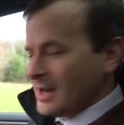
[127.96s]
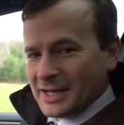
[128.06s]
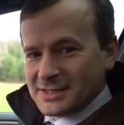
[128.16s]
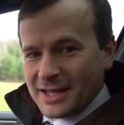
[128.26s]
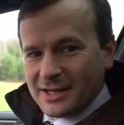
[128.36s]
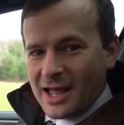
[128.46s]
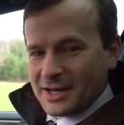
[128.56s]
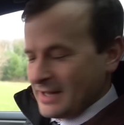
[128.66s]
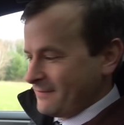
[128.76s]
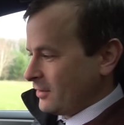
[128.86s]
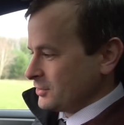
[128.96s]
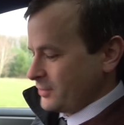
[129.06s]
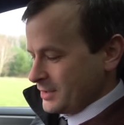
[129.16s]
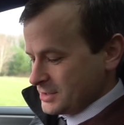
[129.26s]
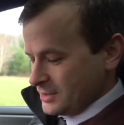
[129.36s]
Like I say, the car defaults
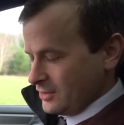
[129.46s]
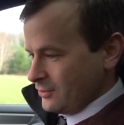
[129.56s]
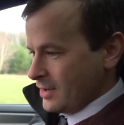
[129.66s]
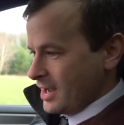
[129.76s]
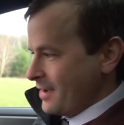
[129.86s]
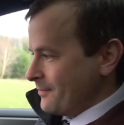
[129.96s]
you into